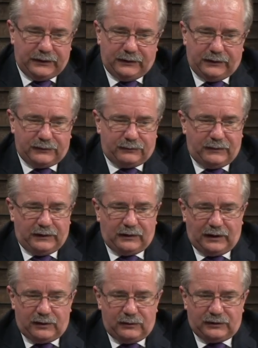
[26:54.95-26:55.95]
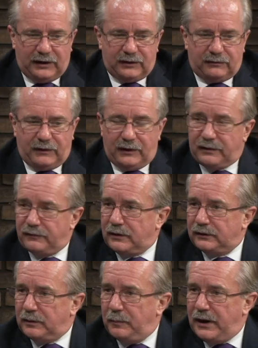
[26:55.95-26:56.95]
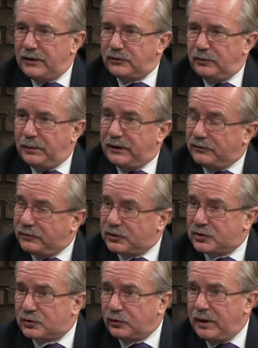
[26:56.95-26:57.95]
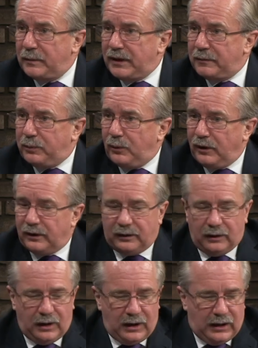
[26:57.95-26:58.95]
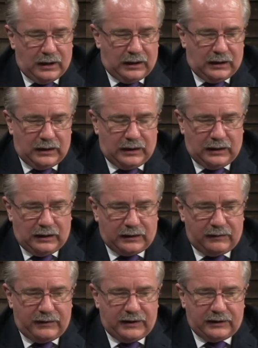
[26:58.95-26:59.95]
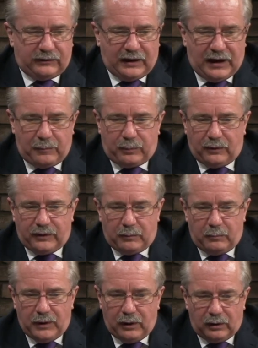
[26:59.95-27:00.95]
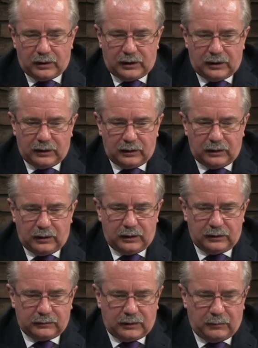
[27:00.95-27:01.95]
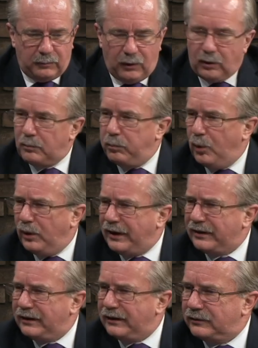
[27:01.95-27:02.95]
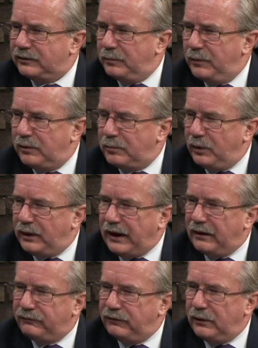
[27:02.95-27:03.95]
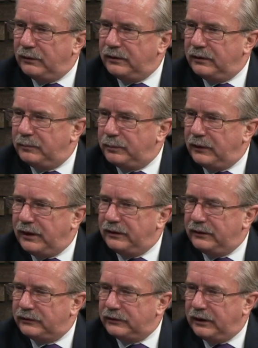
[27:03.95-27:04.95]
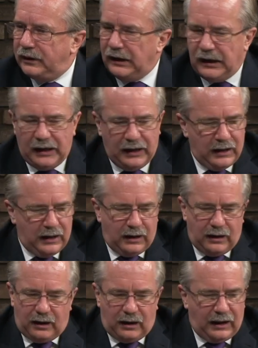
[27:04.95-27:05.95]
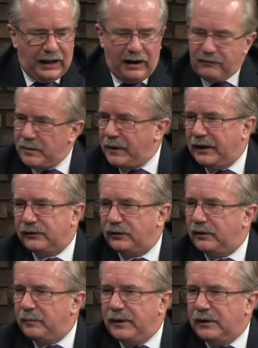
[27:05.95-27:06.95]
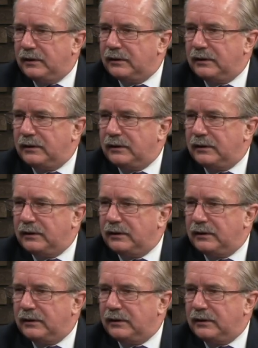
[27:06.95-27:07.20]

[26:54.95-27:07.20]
know, it's like you said, it's very difficult to measure, but it's extremely important uh, I'll give you an example. The milk, uh, uh, milk board, I think the milk board, had a float in the parade this year. Uh, everybody's heard of milk.